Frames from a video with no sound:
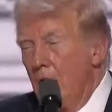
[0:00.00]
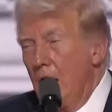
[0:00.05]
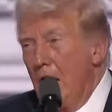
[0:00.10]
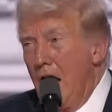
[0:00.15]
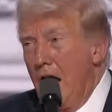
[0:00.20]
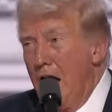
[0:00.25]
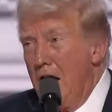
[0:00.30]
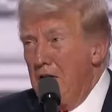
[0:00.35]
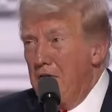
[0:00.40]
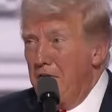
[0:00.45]

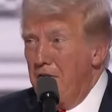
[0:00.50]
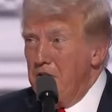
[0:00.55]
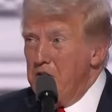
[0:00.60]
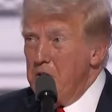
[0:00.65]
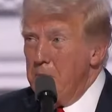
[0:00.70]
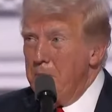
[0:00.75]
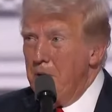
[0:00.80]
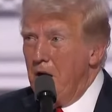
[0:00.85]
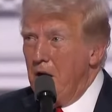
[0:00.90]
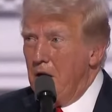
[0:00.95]
Love.
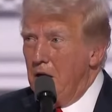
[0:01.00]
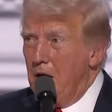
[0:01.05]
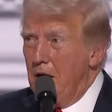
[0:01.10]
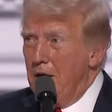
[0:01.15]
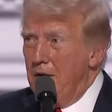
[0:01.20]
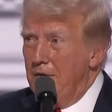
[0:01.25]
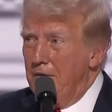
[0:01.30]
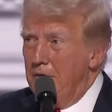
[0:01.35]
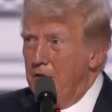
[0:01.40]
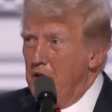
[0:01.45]
It's about
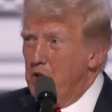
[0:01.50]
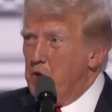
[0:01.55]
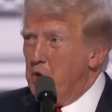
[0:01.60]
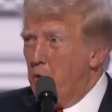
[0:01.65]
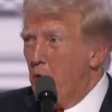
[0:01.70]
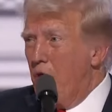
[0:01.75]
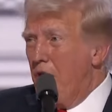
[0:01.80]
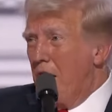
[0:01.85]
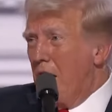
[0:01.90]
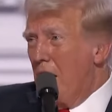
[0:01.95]
love. This
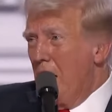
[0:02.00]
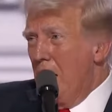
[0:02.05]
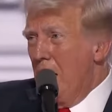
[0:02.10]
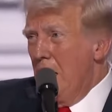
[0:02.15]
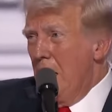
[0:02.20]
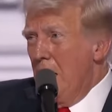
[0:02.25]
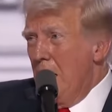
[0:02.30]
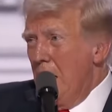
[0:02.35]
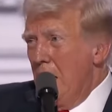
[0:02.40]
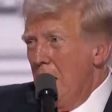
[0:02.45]
week
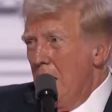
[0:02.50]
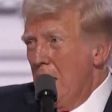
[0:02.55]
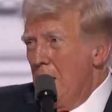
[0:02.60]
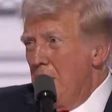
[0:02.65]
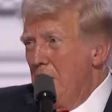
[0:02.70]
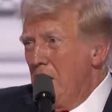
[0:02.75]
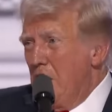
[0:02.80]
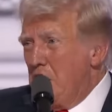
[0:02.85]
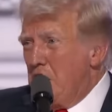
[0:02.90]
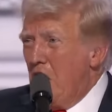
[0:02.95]

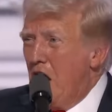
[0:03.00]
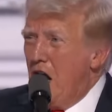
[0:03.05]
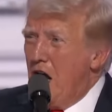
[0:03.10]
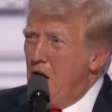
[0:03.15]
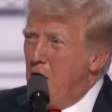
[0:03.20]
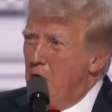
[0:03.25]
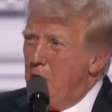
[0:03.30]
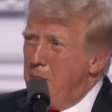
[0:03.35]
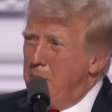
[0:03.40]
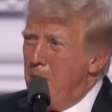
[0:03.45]
the
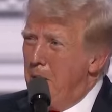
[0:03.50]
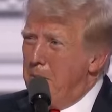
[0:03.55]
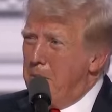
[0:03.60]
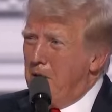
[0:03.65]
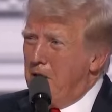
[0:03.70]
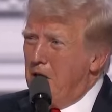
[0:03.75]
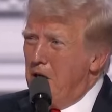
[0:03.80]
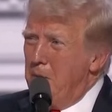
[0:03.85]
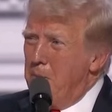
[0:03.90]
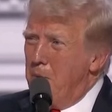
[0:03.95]
entire
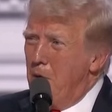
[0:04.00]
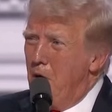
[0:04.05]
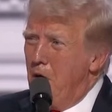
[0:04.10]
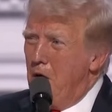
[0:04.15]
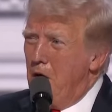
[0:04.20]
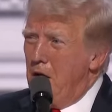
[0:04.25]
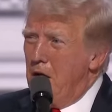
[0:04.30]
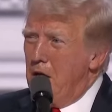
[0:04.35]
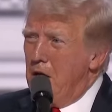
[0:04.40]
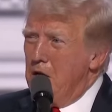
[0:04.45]
Republican
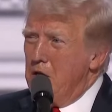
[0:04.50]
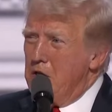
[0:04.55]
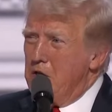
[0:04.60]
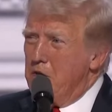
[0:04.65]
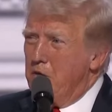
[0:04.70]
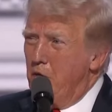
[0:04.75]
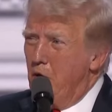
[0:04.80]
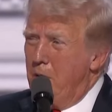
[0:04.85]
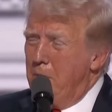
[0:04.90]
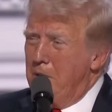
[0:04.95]
Party
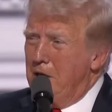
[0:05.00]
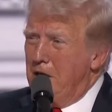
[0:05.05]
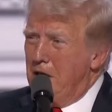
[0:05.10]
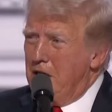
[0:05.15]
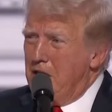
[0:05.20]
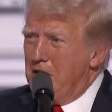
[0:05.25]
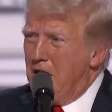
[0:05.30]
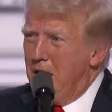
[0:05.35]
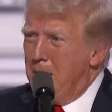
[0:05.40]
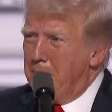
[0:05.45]
has formally
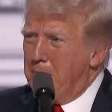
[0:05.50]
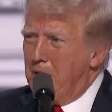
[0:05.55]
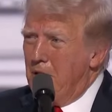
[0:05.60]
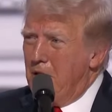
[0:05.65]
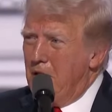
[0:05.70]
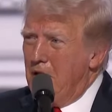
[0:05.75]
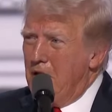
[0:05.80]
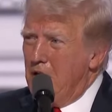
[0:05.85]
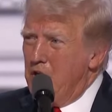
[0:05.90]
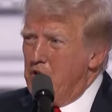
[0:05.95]

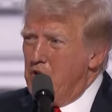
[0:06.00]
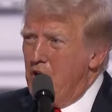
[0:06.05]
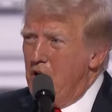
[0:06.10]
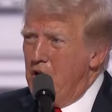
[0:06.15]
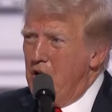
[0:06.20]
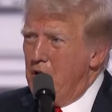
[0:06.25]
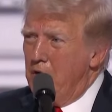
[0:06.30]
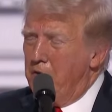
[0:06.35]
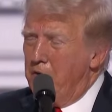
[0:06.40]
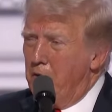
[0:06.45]
adopted an
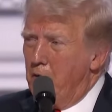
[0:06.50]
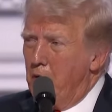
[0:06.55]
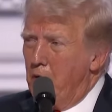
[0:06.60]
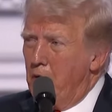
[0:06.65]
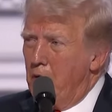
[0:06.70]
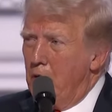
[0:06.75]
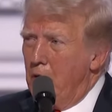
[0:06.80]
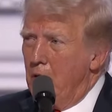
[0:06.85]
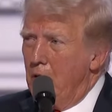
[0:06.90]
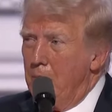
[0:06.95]
agenda
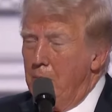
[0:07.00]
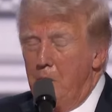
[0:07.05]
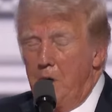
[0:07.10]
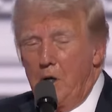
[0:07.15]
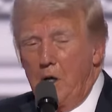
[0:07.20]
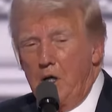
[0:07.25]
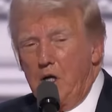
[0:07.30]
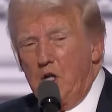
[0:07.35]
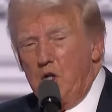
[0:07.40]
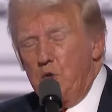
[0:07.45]
for
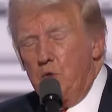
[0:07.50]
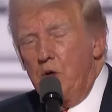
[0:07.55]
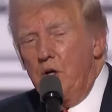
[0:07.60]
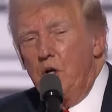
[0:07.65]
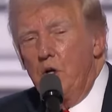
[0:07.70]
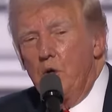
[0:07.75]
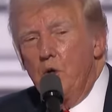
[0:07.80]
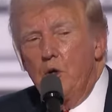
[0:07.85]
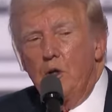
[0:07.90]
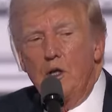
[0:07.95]
America's
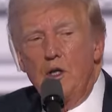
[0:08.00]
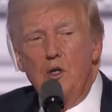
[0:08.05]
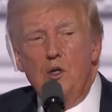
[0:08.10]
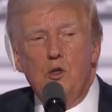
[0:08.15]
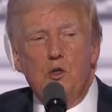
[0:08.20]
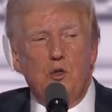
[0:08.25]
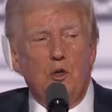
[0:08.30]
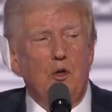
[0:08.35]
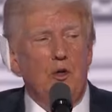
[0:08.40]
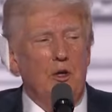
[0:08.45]
renewal, and
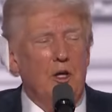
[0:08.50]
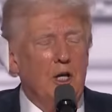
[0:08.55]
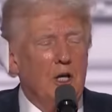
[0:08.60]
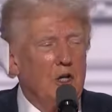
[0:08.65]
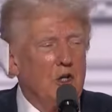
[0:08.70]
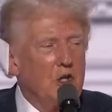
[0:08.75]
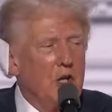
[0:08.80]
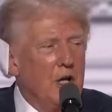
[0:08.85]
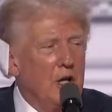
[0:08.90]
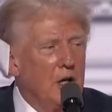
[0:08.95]
you saw that
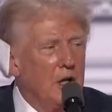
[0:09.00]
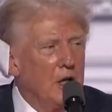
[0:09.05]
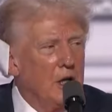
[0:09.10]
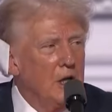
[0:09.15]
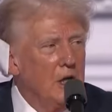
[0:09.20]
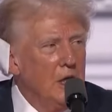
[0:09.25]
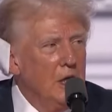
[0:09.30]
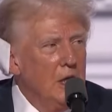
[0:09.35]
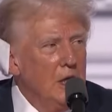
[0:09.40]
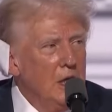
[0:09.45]

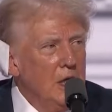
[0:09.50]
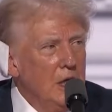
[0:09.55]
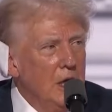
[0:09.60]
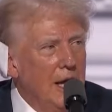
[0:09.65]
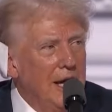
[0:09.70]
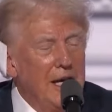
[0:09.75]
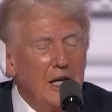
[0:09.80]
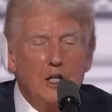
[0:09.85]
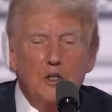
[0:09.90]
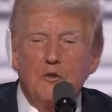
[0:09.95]
agenda.
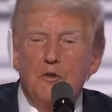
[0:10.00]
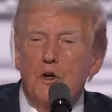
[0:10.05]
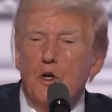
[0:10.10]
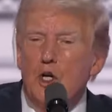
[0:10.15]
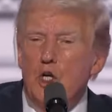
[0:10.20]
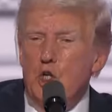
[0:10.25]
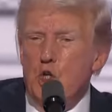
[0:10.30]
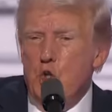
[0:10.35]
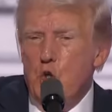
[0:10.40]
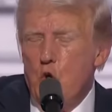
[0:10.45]
And it's
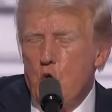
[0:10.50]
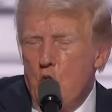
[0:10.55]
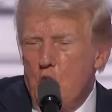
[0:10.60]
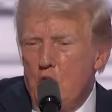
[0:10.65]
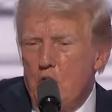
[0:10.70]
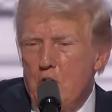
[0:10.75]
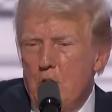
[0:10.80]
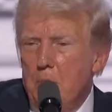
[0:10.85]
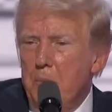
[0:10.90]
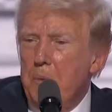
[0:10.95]
very
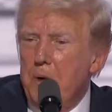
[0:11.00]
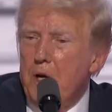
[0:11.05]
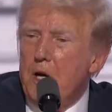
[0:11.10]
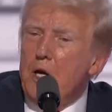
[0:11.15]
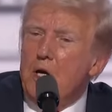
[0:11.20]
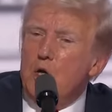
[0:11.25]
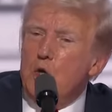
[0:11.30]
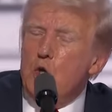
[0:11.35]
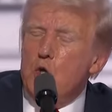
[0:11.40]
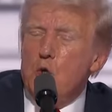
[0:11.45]
short
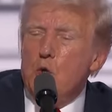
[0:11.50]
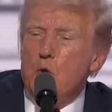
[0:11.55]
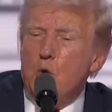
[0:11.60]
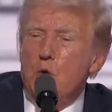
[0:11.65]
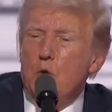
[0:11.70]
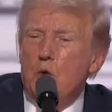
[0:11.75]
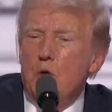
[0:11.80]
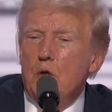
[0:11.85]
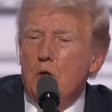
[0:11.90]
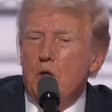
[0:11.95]
compared
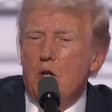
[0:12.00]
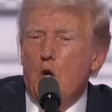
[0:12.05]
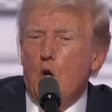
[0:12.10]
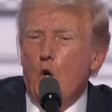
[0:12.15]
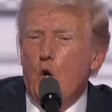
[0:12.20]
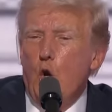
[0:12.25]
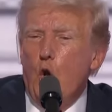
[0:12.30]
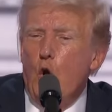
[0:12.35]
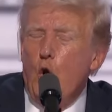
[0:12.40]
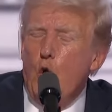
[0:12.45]
to the
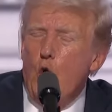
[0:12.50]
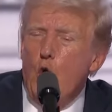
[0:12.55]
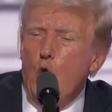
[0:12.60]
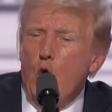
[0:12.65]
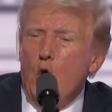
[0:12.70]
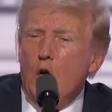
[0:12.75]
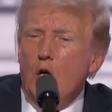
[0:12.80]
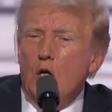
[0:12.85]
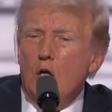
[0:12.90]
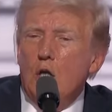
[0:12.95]

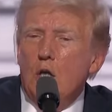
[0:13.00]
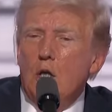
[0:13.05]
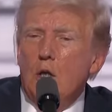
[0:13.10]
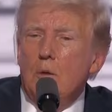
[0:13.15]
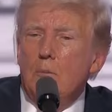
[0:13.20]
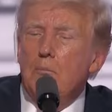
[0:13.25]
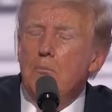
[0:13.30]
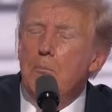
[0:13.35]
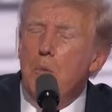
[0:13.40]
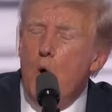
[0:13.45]
long,
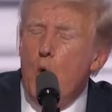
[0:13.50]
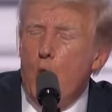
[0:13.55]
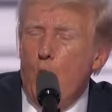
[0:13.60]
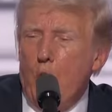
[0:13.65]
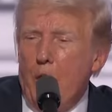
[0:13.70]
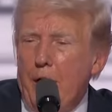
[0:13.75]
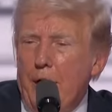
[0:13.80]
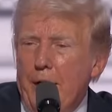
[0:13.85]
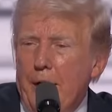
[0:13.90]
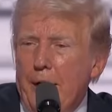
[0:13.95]

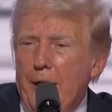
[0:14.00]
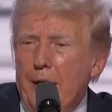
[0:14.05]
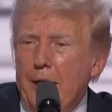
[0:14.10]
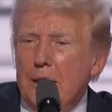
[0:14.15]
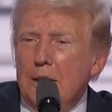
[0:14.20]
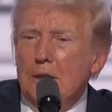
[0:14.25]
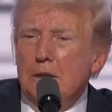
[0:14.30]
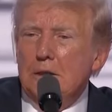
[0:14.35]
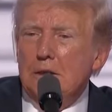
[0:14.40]
boring,